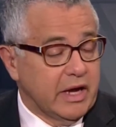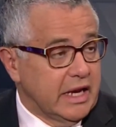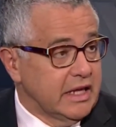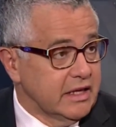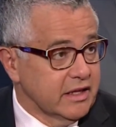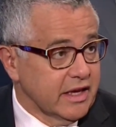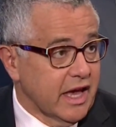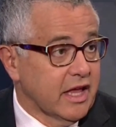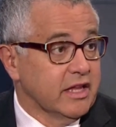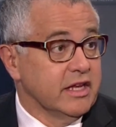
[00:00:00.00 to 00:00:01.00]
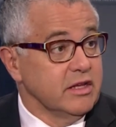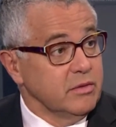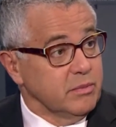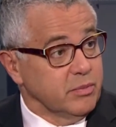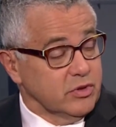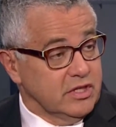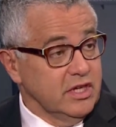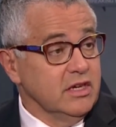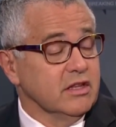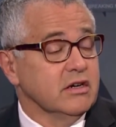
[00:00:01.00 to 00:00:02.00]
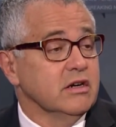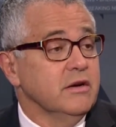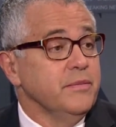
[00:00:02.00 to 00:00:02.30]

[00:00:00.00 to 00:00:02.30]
any illegality, in particular,